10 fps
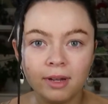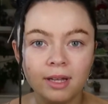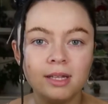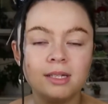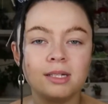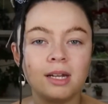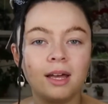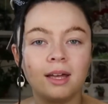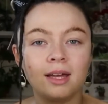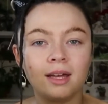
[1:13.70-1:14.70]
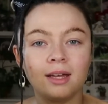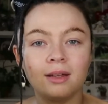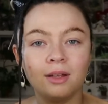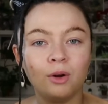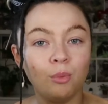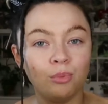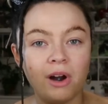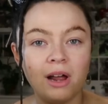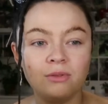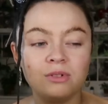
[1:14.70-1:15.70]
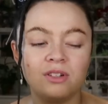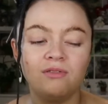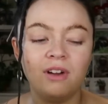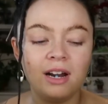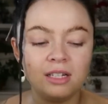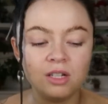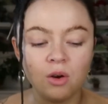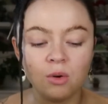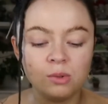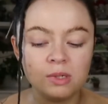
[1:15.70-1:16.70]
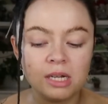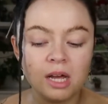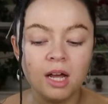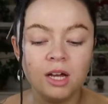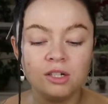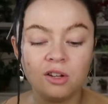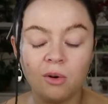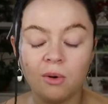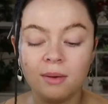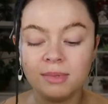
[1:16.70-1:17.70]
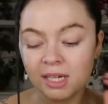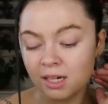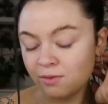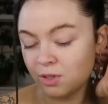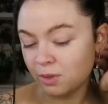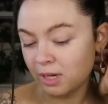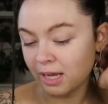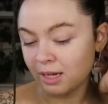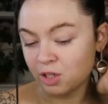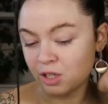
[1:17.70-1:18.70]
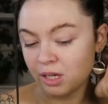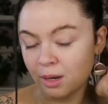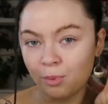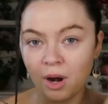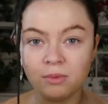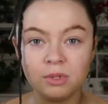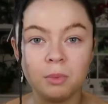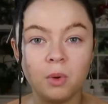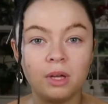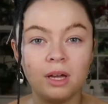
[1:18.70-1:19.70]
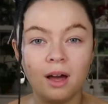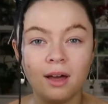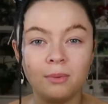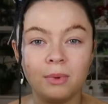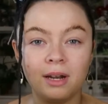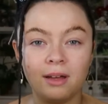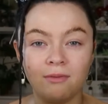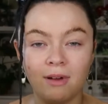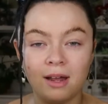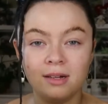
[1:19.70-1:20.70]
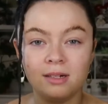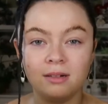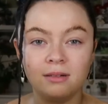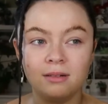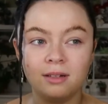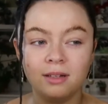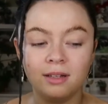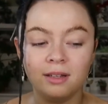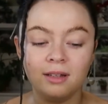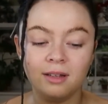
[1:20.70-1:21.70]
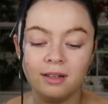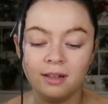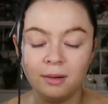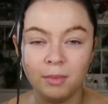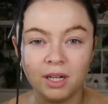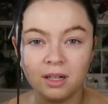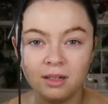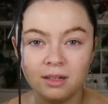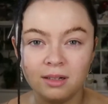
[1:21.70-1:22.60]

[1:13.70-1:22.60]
is like, you know, browns and reddy tones. So I'm thinking of doing like just a brown smoky eye with like red in the middle,